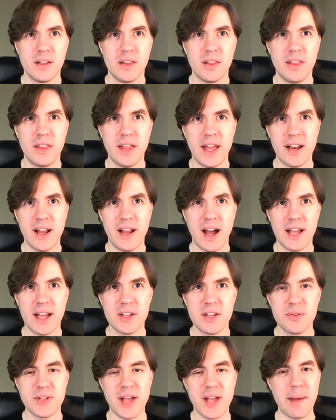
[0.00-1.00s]
then I
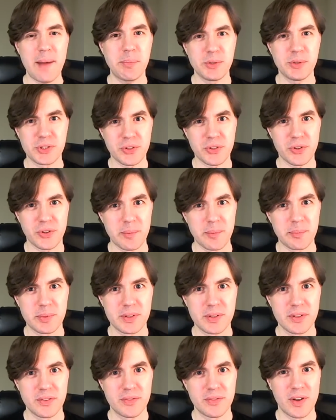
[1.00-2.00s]
use
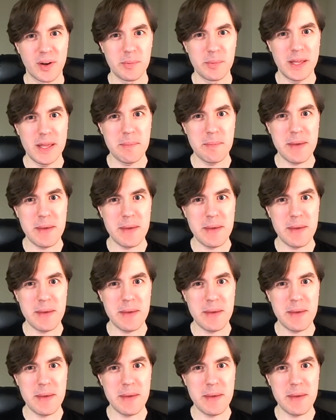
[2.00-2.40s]
AppleScript from Emacs